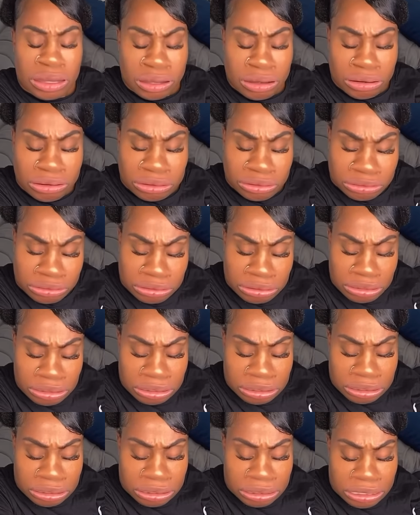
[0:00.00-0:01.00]
Oh.
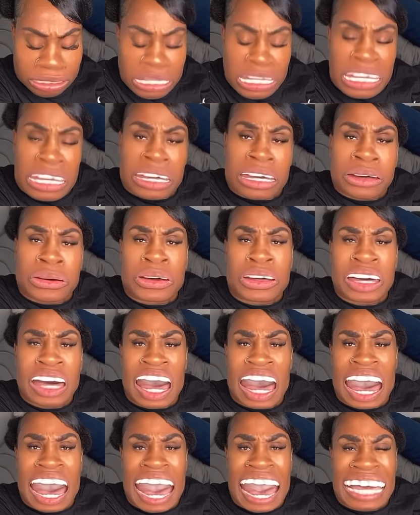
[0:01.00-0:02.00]

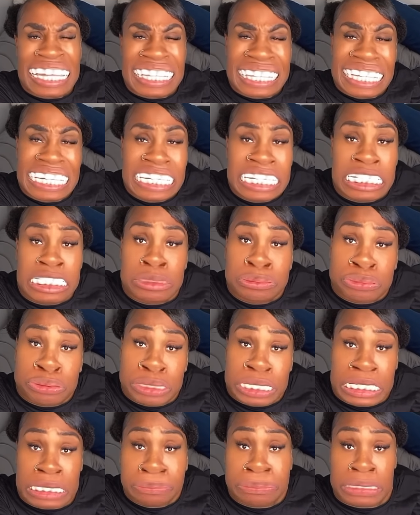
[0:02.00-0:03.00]
Well, I think it's
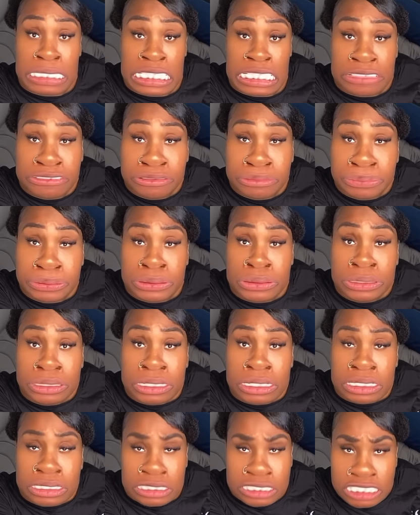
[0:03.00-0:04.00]
pretty believable.
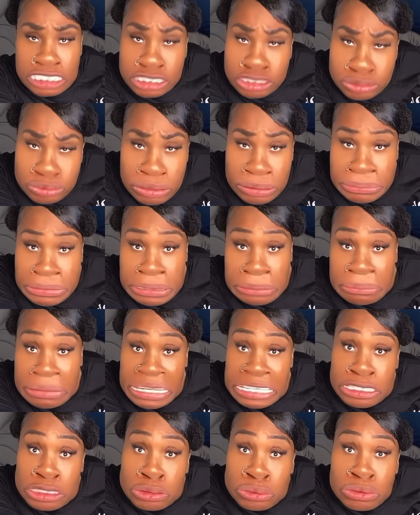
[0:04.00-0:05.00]
Did you want me to
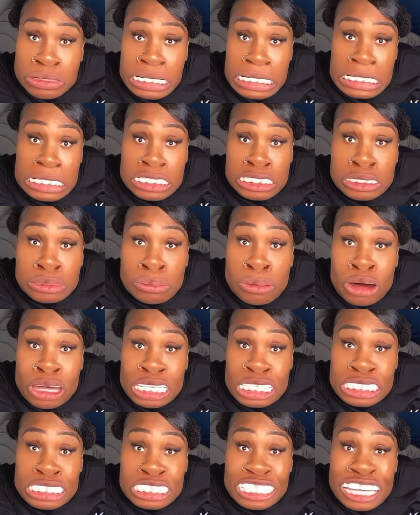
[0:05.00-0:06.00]
make you one in a
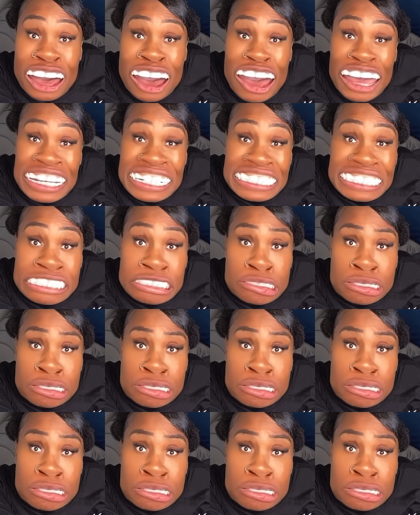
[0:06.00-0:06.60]
smaller size?